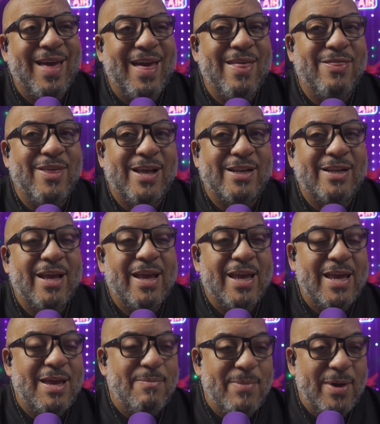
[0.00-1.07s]
and then
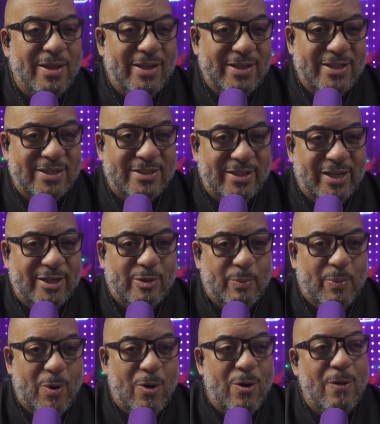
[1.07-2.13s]
emailing this link to
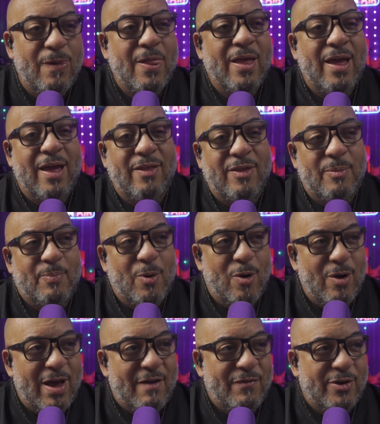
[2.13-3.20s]
Paul, and then Paul
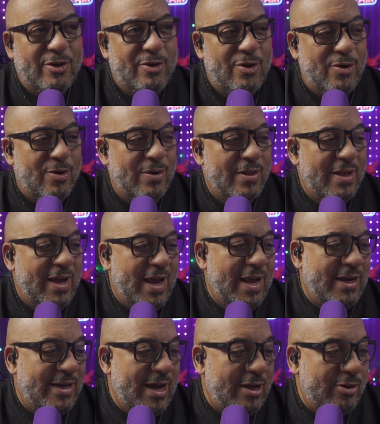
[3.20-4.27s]
having to go
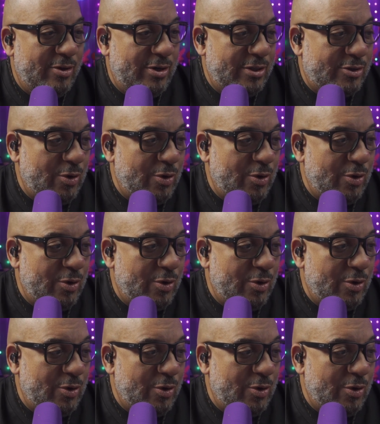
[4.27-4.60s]
and download it.